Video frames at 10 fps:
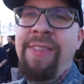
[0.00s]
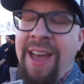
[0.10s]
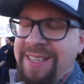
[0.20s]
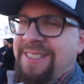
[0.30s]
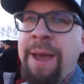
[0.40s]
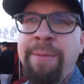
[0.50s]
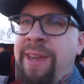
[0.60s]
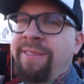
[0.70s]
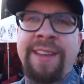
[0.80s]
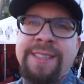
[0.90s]
That's, I'm
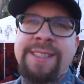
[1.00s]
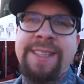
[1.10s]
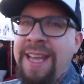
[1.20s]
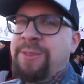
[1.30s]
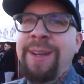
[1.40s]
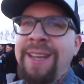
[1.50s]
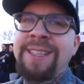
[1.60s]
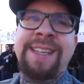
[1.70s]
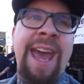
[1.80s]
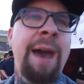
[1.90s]
convinced. That's what
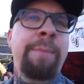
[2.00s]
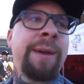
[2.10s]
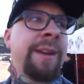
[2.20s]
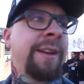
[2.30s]
needs to happen.